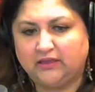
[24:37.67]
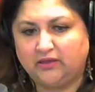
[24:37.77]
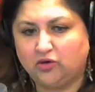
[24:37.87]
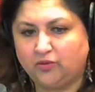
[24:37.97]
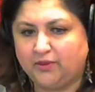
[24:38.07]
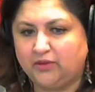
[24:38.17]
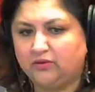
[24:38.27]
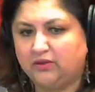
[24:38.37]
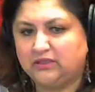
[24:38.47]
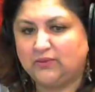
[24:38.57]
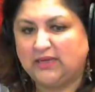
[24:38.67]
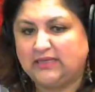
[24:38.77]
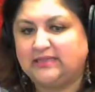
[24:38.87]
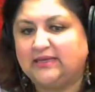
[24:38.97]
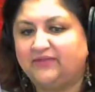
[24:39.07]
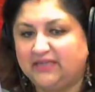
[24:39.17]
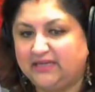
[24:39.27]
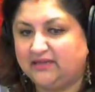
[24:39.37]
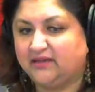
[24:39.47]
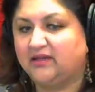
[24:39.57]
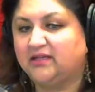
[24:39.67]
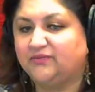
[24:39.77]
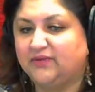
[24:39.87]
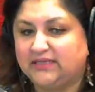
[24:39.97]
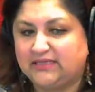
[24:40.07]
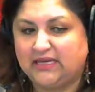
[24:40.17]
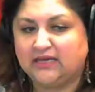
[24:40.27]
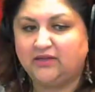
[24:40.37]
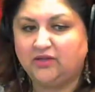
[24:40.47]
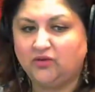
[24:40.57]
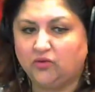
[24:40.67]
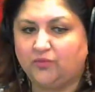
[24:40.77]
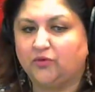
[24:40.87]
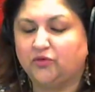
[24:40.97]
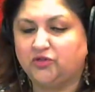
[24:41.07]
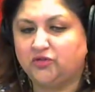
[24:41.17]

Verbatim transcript: The European Union's 27 leaders will seek a new approach